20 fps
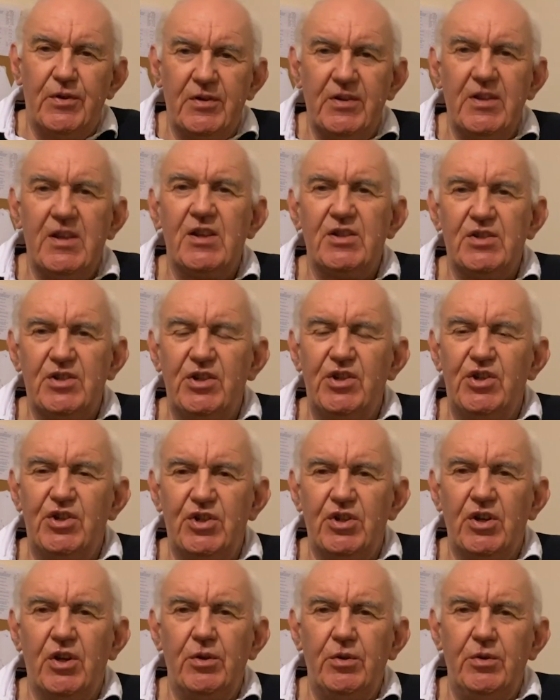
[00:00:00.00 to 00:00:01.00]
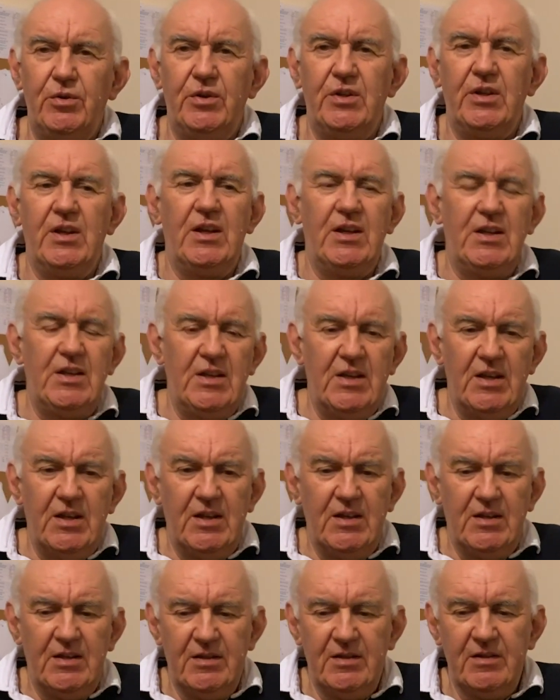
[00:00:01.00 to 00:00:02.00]
and they actually showed
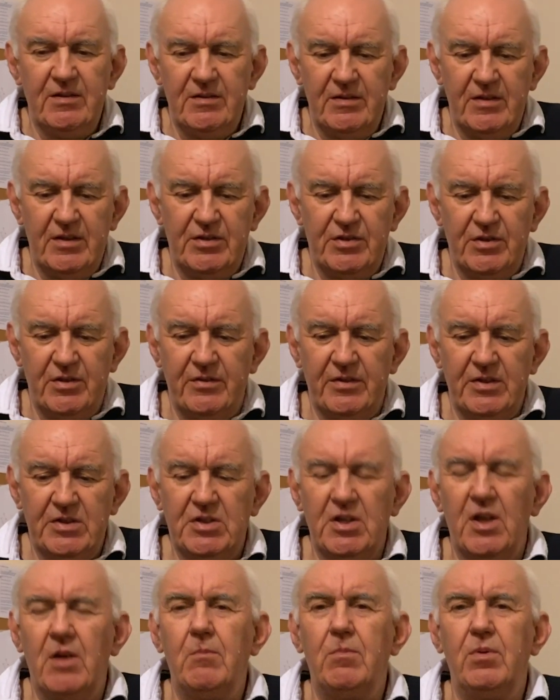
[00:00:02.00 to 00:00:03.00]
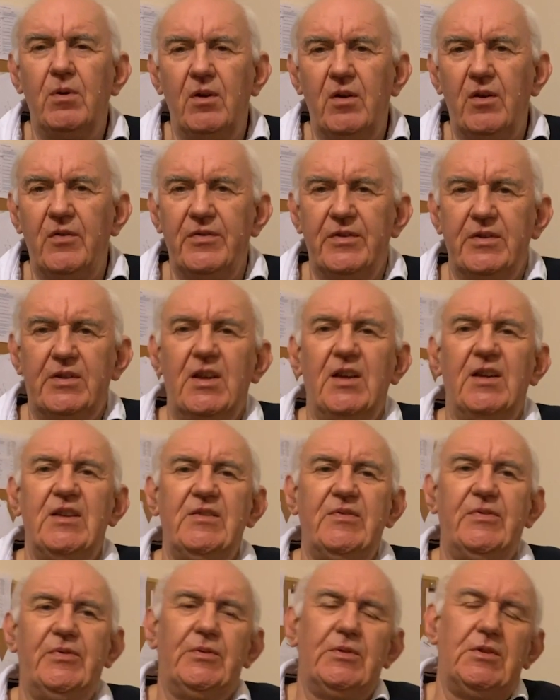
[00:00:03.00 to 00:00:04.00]
a sort of a sample of the
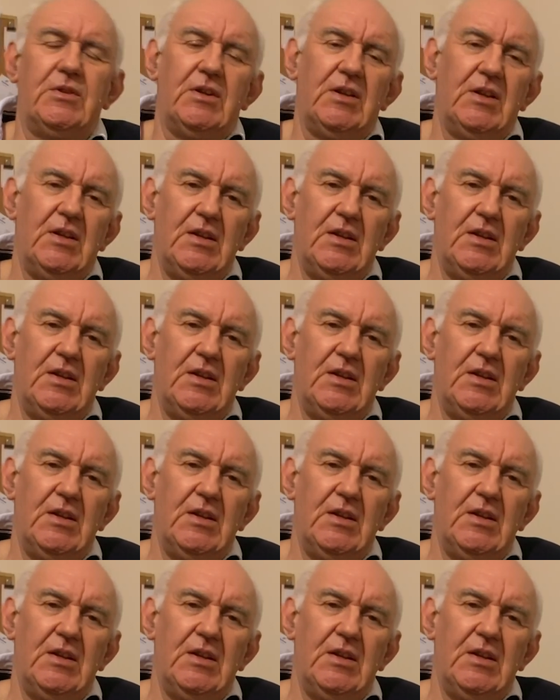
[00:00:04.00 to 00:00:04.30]
K4.